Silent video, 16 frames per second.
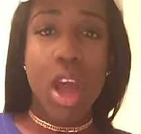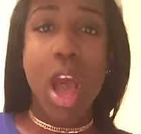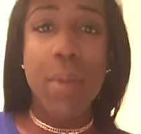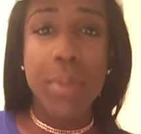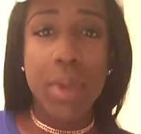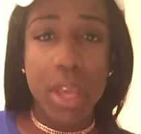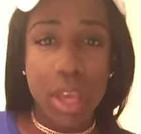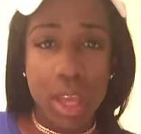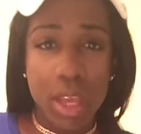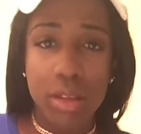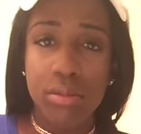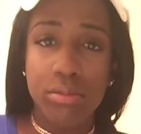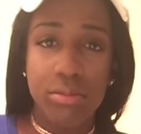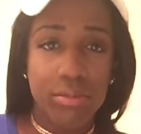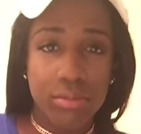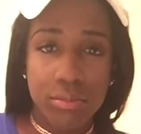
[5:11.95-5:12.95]
I
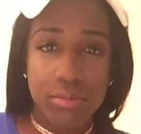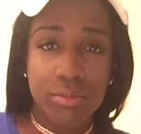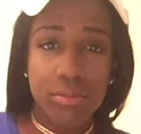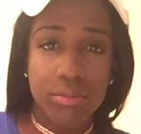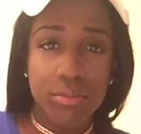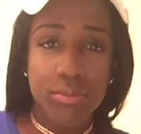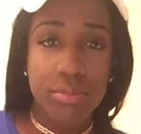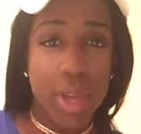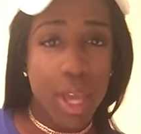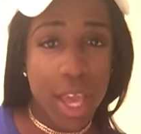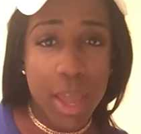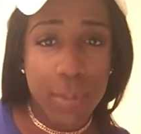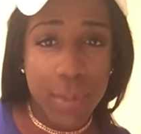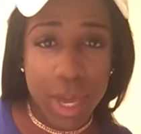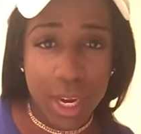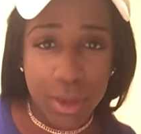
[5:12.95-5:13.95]
mean, but
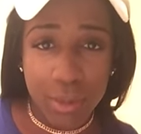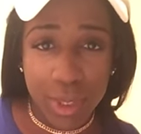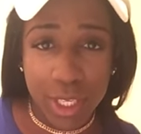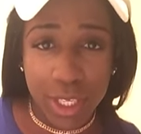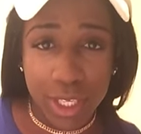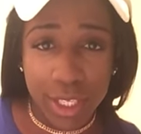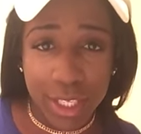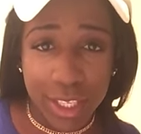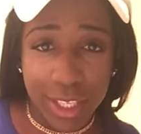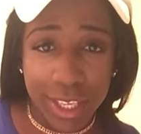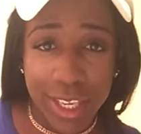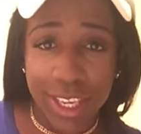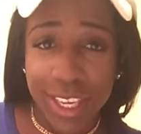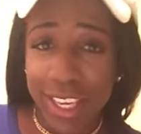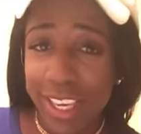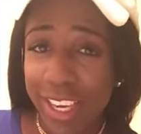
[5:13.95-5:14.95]
his money was good.
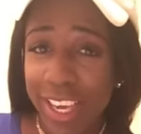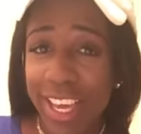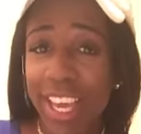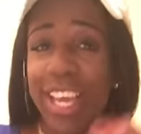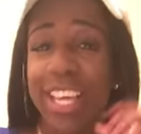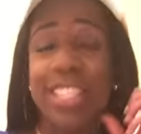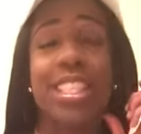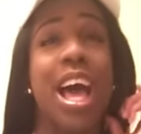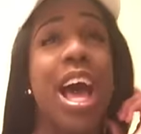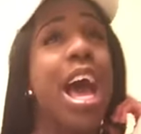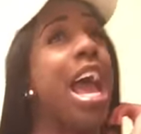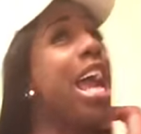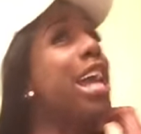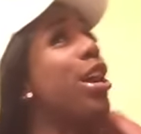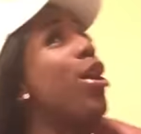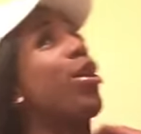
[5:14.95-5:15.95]
So
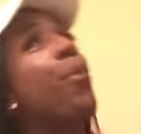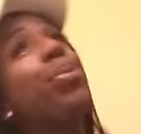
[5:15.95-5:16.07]
I ain't gonna